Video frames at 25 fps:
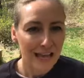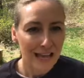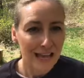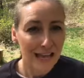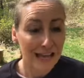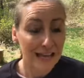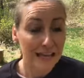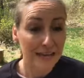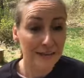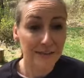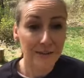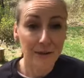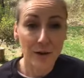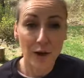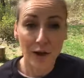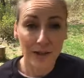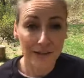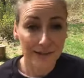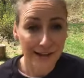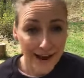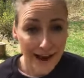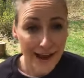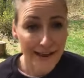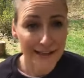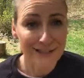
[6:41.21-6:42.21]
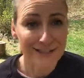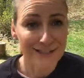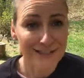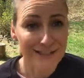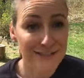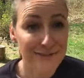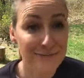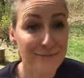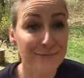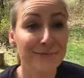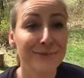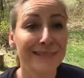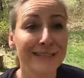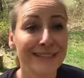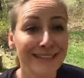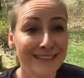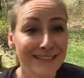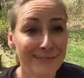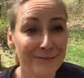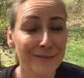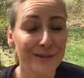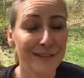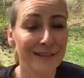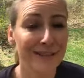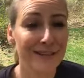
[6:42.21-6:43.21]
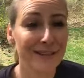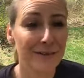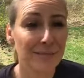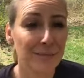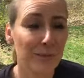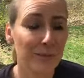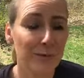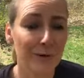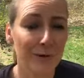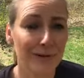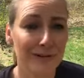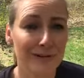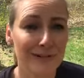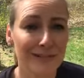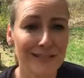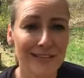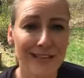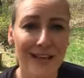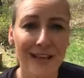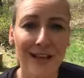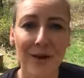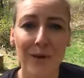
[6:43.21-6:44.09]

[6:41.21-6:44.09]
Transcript: And the call to action is really, really important.